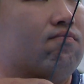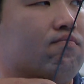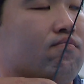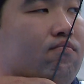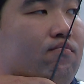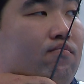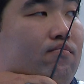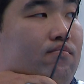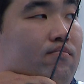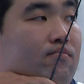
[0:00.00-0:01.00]

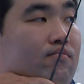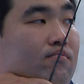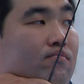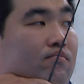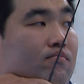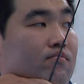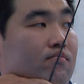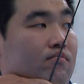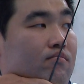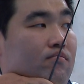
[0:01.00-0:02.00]

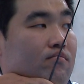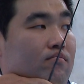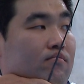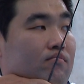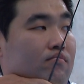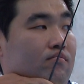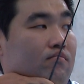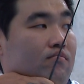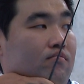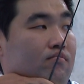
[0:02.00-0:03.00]

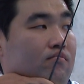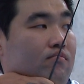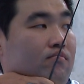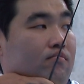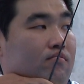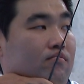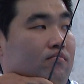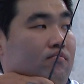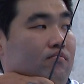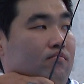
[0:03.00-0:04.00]

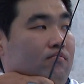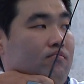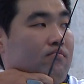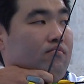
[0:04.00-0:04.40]
[no speech]